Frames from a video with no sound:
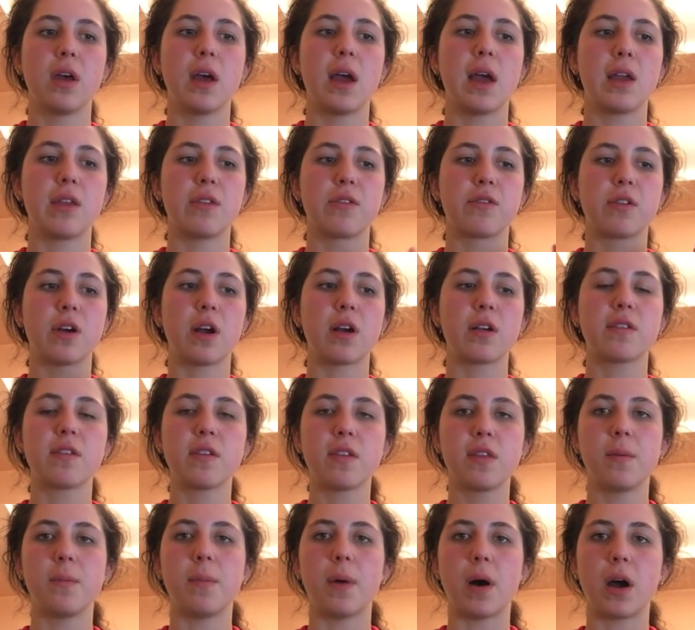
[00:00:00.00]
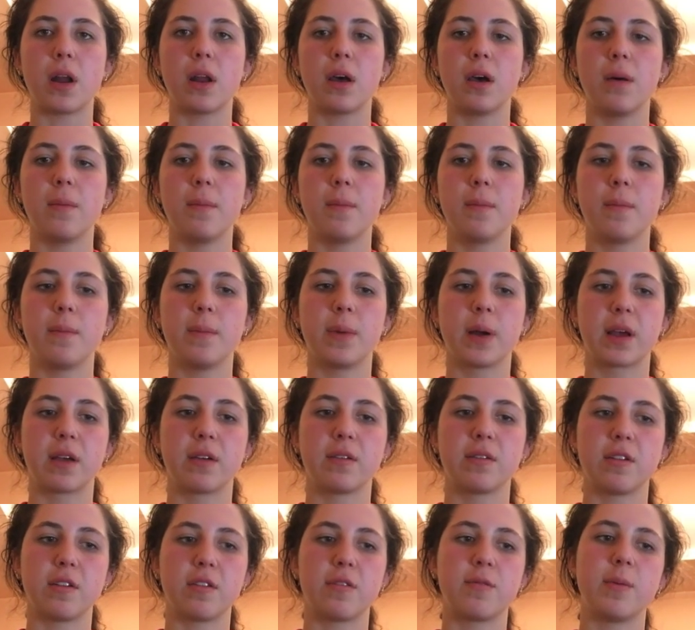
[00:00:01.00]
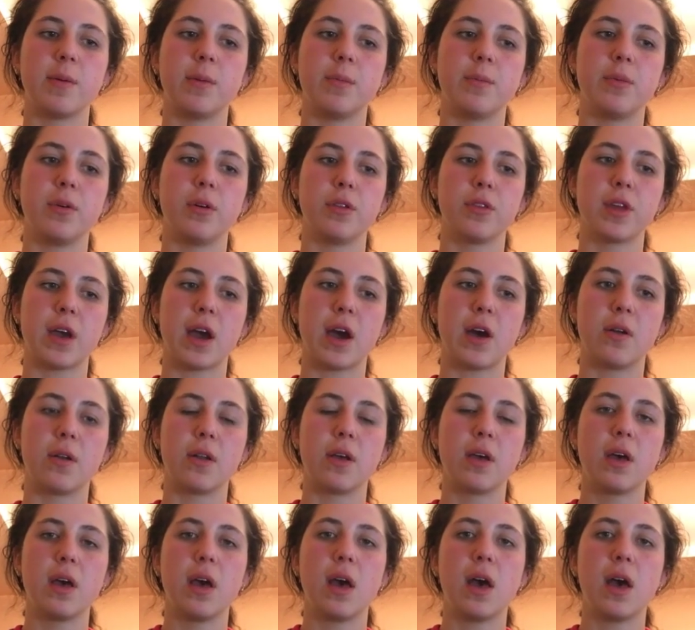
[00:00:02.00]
it starts at the bottom because it's been pulled down.